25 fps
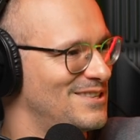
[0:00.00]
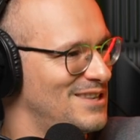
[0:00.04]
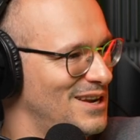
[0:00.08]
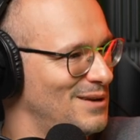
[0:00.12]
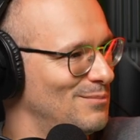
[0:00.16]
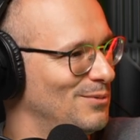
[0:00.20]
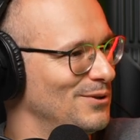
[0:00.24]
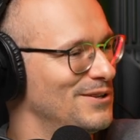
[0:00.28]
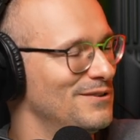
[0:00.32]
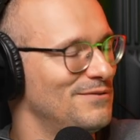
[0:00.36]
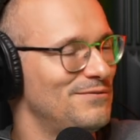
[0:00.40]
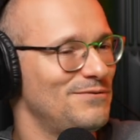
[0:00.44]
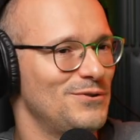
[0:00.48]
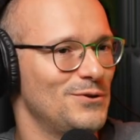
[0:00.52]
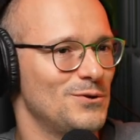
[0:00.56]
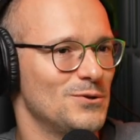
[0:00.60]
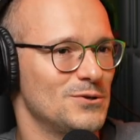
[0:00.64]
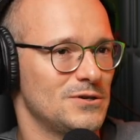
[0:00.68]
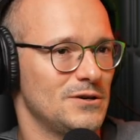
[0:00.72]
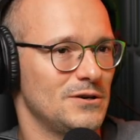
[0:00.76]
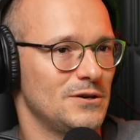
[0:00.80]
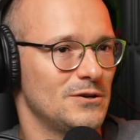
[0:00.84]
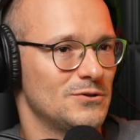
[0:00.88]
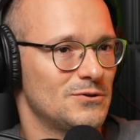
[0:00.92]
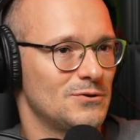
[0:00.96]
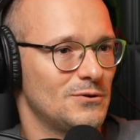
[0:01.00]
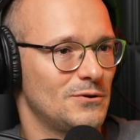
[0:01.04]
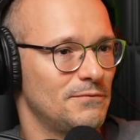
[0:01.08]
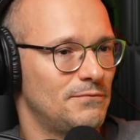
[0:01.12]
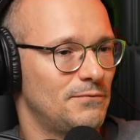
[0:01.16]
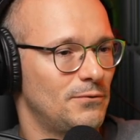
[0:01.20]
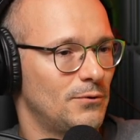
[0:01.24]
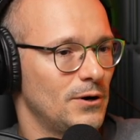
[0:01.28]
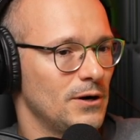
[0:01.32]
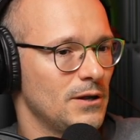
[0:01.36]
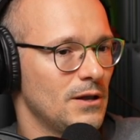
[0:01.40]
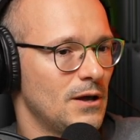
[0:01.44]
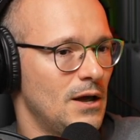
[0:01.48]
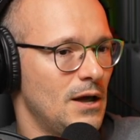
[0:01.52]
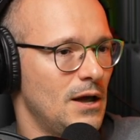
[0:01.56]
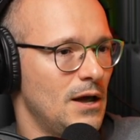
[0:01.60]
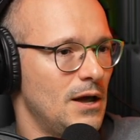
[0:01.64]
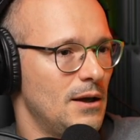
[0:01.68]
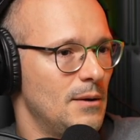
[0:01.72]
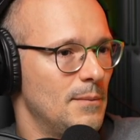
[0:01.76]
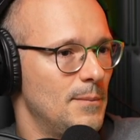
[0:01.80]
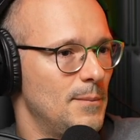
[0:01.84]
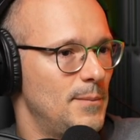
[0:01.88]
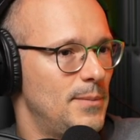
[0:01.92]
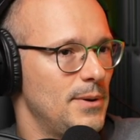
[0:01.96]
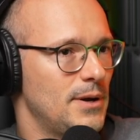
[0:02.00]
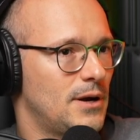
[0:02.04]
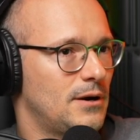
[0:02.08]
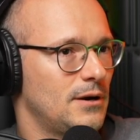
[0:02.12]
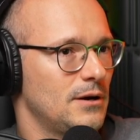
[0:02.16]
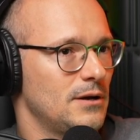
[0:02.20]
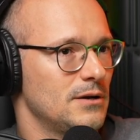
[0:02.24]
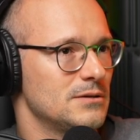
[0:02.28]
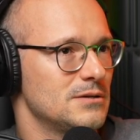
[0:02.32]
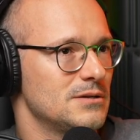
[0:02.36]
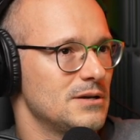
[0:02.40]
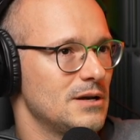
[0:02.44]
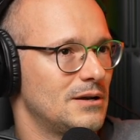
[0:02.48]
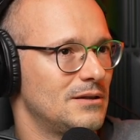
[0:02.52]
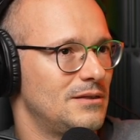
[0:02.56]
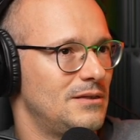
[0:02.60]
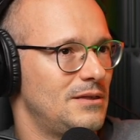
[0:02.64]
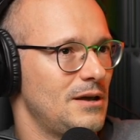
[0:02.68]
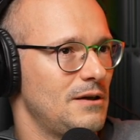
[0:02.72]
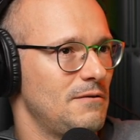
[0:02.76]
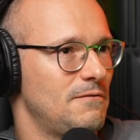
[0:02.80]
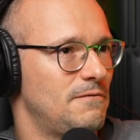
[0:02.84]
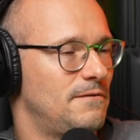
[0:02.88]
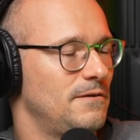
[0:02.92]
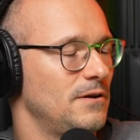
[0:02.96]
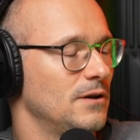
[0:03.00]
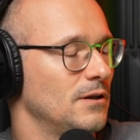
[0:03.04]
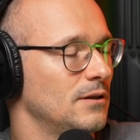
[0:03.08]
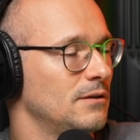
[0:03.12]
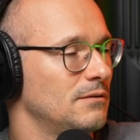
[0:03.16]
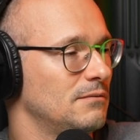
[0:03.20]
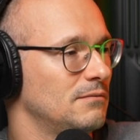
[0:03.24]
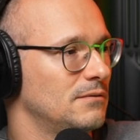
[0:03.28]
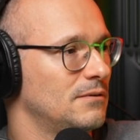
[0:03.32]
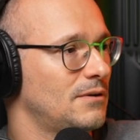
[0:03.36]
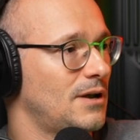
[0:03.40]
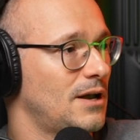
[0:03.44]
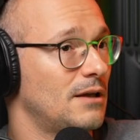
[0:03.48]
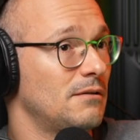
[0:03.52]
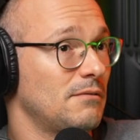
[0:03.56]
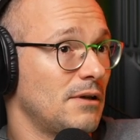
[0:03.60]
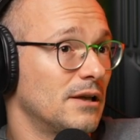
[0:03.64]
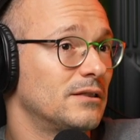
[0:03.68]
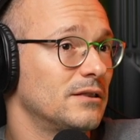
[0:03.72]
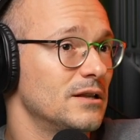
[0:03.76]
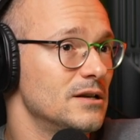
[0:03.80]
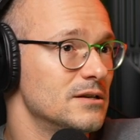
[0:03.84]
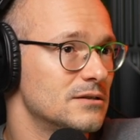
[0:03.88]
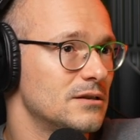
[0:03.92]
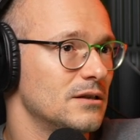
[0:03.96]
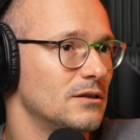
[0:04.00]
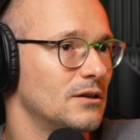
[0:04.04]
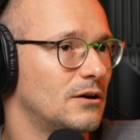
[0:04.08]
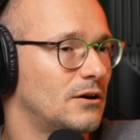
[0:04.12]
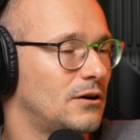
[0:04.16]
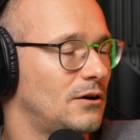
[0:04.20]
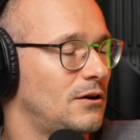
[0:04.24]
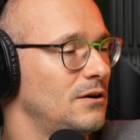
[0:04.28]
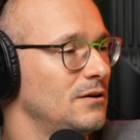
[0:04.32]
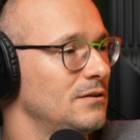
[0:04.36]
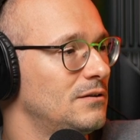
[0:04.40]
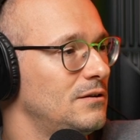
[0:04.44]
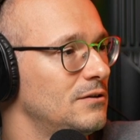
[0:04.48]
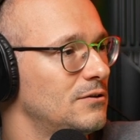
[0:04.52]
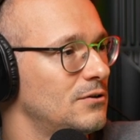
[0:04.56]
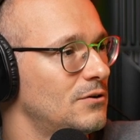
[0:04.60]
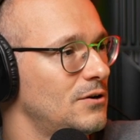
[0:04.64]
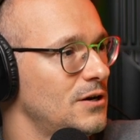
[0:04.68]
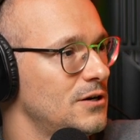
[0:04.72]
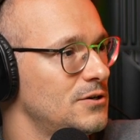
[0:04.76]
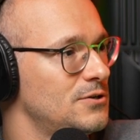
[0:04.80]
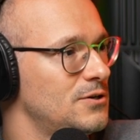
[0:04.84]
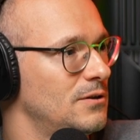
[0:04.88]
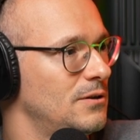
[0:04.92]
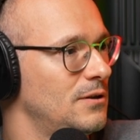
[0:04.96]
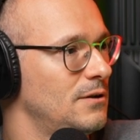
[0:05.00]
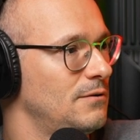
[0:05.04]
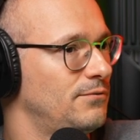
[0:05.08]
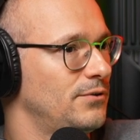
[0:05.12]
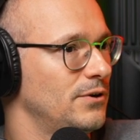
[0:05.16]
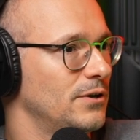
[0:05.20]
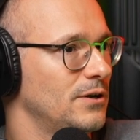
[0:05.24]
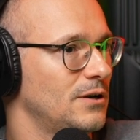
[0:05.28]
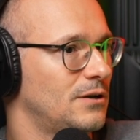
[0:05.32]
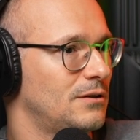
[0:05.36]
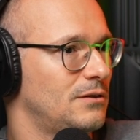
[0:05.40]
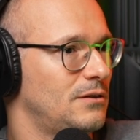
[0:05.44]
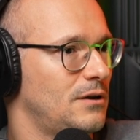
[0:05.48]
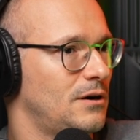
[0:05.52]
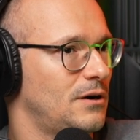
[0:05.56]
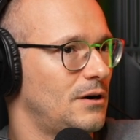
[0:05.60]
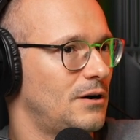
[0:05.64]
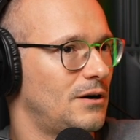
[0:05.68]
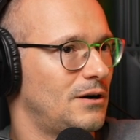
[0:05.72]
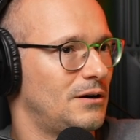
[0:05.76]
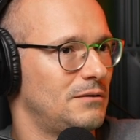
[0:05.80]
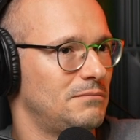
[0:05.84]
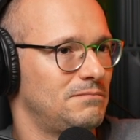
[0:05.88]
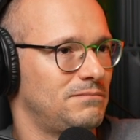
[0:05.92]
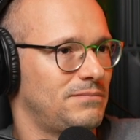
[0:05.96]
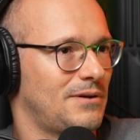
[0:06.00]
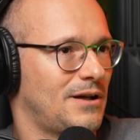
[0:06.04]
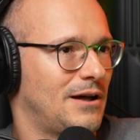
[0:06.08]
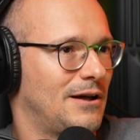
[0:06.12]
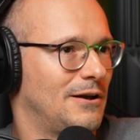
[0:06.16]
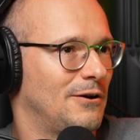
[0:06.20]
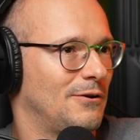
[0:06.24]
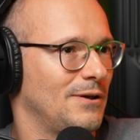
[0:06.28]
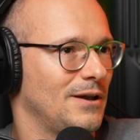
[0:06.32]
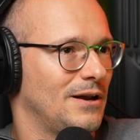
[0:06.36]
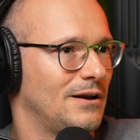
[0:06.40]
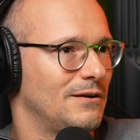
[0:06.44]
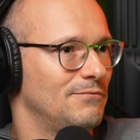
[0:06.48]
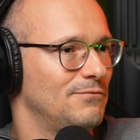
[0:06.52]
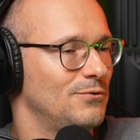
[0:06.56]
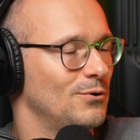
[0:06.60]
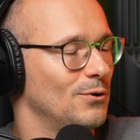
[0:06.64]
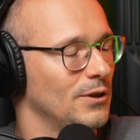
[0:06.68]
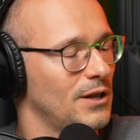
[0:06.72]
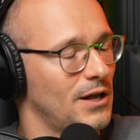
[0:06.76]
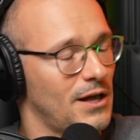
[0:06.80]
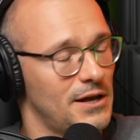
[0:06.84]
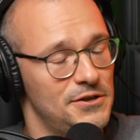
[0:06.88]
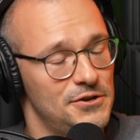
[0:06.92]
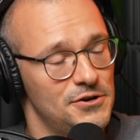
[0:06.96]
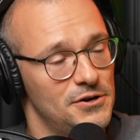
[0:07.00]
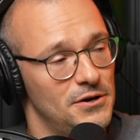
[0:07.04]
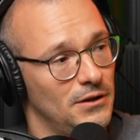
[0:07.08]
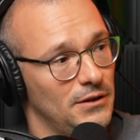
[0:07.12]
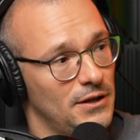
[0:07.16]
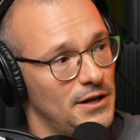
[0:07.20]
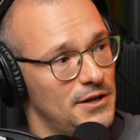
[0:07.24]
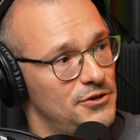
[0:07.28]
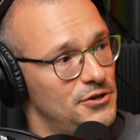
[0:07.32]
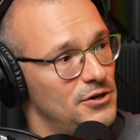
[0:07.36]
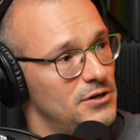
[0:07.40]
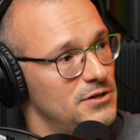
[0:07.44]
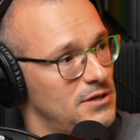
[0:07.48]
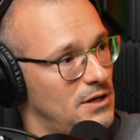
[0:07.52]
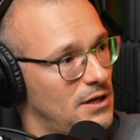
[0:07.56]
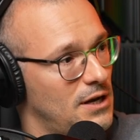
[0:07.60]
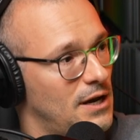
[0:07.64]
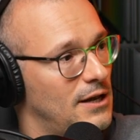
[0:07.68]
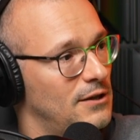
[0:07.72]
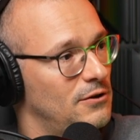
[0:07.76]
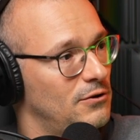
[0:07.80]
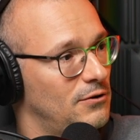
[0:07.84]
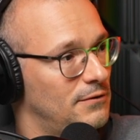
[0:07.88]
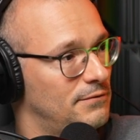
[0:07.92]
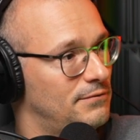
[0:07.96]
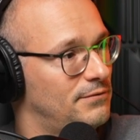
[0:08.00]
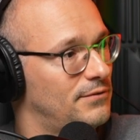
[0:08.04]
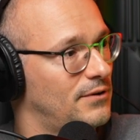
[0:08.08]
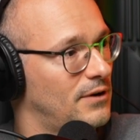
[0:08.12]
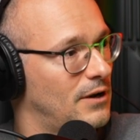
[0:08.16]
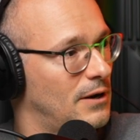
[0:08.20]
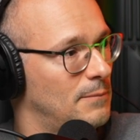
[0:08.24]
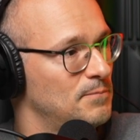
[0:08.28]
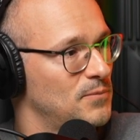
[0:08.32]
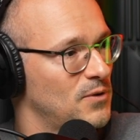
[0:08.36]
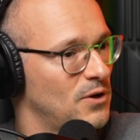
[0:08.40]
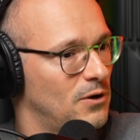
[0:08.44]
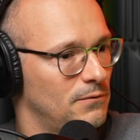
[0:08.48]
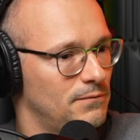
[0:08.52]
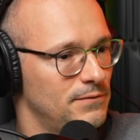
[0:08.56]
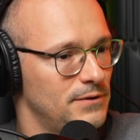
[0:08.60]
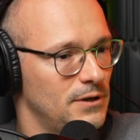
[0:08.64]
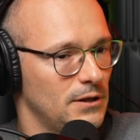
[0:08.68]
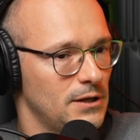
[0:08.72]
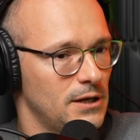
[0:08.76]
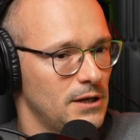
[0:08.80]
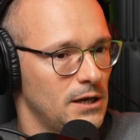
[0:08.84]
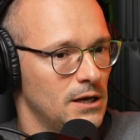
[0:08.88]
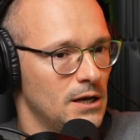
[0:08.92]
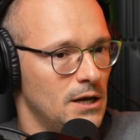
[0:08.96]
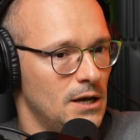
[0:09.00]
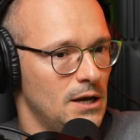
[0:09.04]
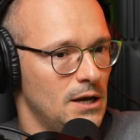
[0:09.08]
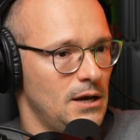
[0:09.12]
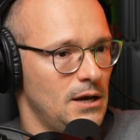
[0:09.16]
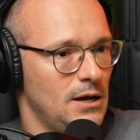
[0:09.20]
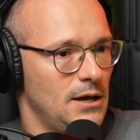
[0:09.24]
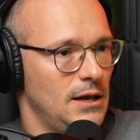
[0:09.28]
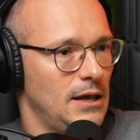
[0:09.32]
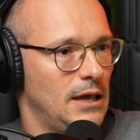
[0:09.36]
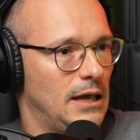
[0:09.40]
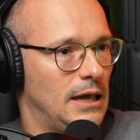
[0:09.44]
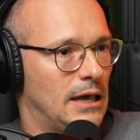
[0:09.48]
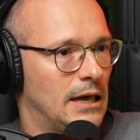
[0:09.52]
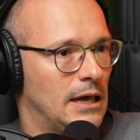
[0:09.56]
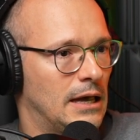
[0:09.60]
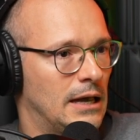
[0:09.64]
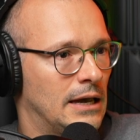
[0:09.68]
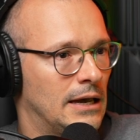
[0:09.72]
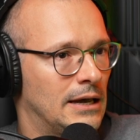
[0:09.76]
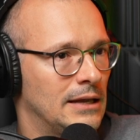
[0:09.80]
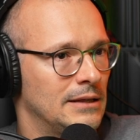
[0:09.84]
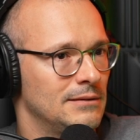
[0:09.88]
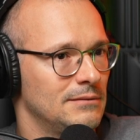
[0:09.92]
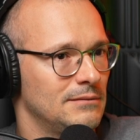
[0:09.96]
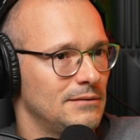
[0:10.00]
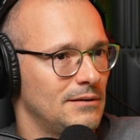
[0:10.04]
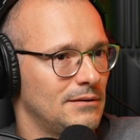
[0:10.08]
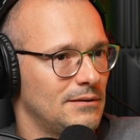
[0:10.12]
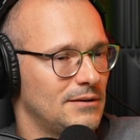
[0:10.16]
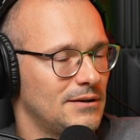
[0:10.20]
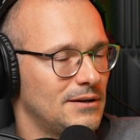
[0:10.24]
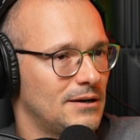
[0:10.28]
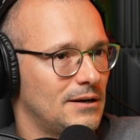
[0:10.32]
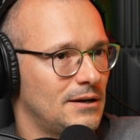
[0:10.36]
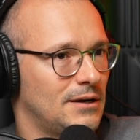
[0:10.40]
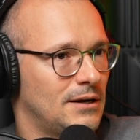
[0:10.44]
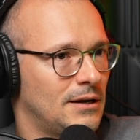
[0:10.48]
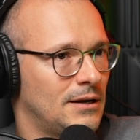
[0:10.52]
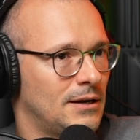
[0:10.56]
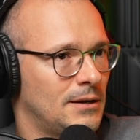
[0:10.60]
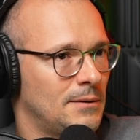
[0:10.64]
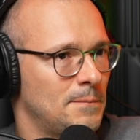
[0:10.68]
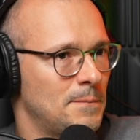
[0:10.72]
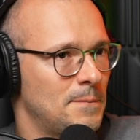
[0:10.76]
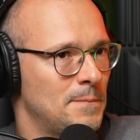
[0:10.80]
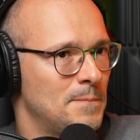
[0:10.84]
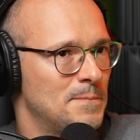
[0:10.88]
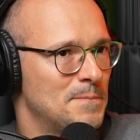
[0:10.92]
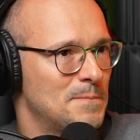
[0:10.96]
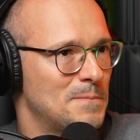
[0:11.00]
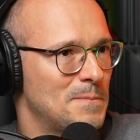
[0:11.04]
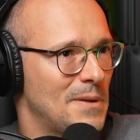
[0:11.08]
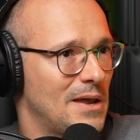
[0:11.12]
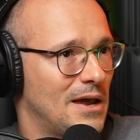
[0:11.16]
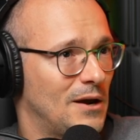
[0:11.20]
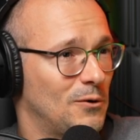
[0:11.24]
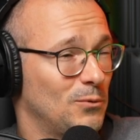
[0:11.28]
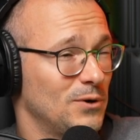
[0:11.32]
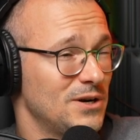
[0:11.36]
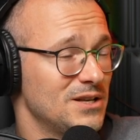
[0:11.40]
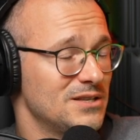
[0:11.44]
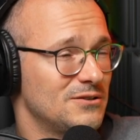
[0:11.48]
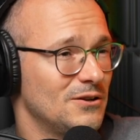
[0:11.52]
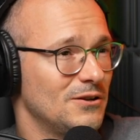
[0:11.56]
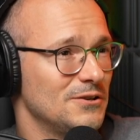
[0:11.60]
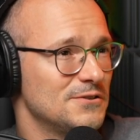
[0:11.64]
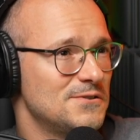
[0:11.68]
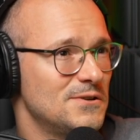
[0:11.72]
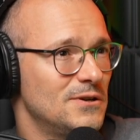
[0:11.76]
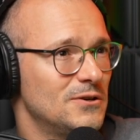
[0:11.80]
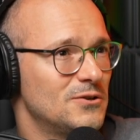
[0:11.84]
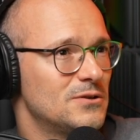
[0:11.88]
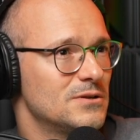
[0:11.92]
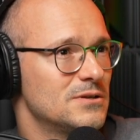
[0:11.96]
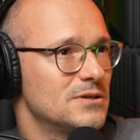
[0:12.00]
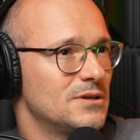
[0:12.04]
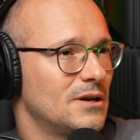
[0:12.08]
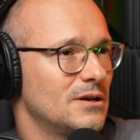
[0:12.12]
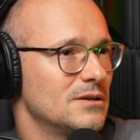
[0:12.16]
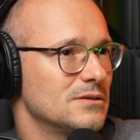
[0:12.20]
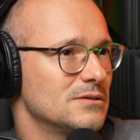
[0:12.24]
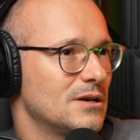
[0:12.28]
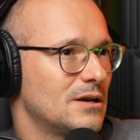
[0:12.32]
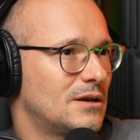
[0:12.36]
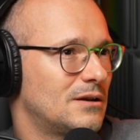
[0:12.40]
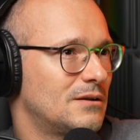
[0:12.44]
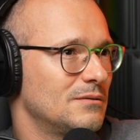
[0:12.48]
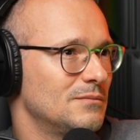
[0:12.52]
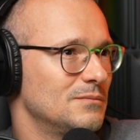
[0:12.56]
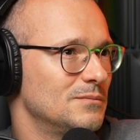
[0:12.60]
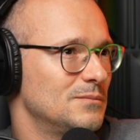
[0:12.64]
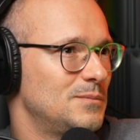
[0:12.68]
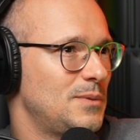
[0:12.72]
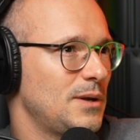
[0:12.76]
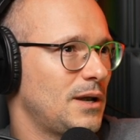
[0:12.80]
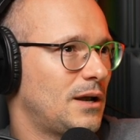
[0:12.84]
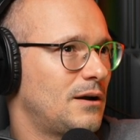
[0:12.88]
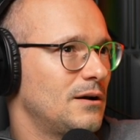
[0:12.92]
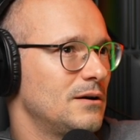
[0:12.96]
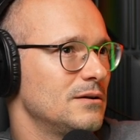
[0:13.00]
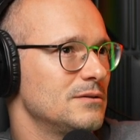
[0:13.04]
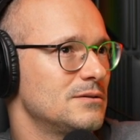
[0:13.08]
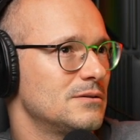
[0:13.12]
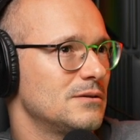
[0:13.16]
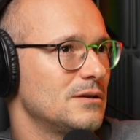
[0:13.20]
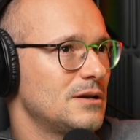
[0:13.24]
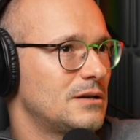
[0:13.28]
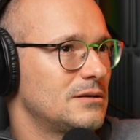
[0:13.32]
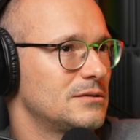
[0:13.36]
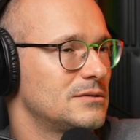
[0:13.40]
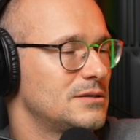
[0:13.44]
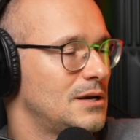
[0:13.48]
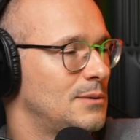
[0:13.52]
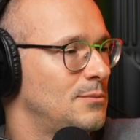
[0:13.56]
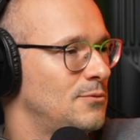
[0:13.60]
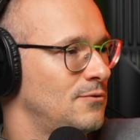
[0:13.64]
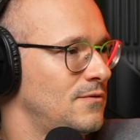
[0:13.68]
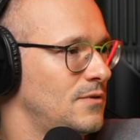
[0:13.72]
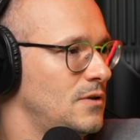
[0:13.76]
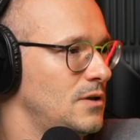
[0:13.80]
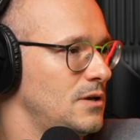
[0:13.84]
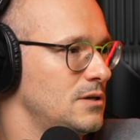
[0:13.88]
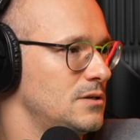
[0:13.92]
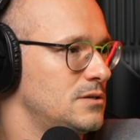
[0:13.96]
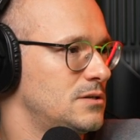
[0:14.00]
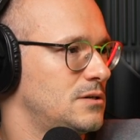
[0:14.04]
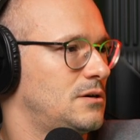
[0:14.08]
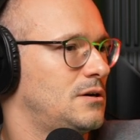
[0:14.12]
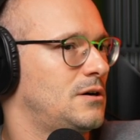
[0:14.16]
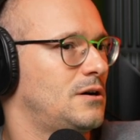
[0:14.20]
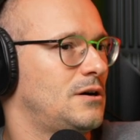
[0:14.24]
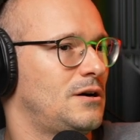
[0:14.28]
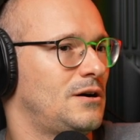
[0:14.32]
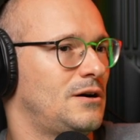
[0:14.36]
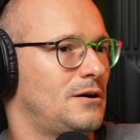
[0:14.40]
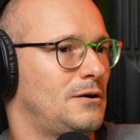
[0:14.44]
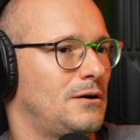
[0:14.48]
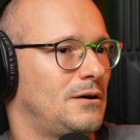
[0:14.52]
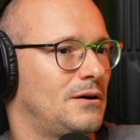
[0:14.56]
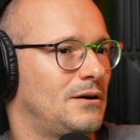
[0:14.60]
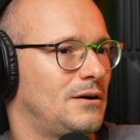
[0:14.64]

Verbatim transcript: Stable Diffusion and so forth. Yeah. Because like they feel, at, at least at the current iteration, they feel like they're, I don't know, like a few light, light years ahead of um, of DALL-E, and um, and what is also interesting is like because like some of these are.